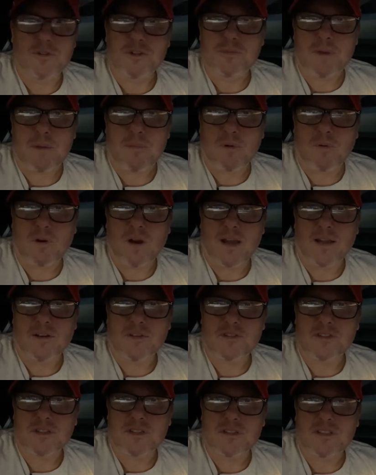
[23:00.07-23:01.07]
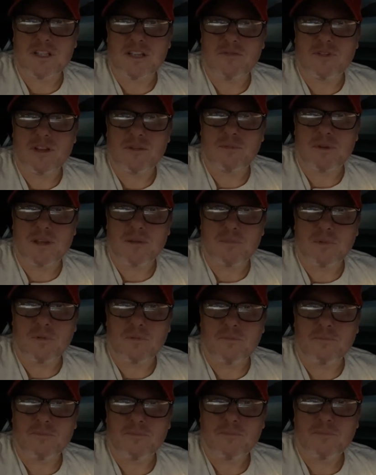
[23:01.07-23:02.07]
newspaper writers and TV
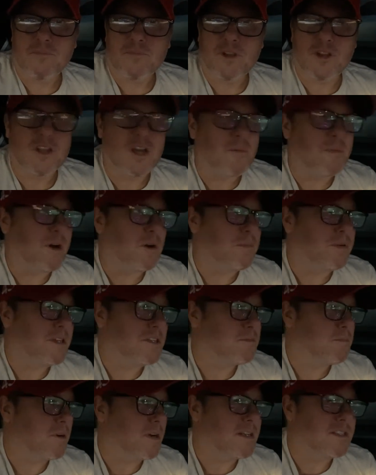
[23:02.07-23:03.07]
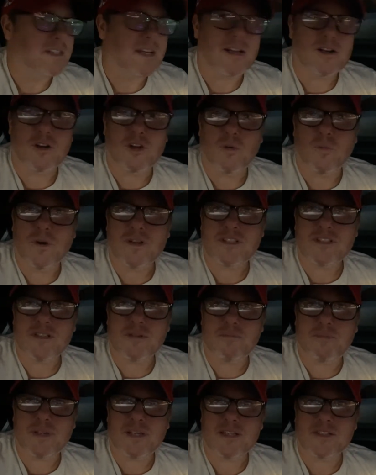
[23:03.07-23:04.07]
people. The Nobel Peace Prize, I don't know. What's
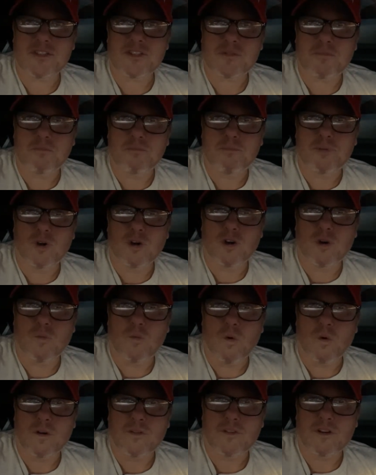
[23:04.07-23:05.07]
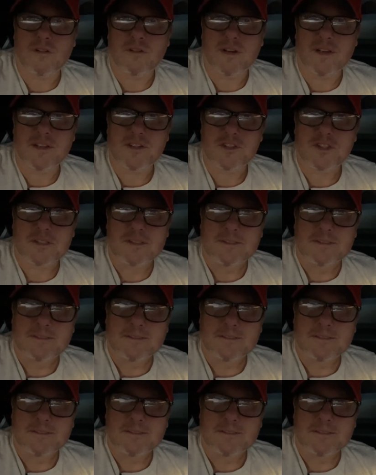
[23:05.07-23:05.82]
the biggest book award there is?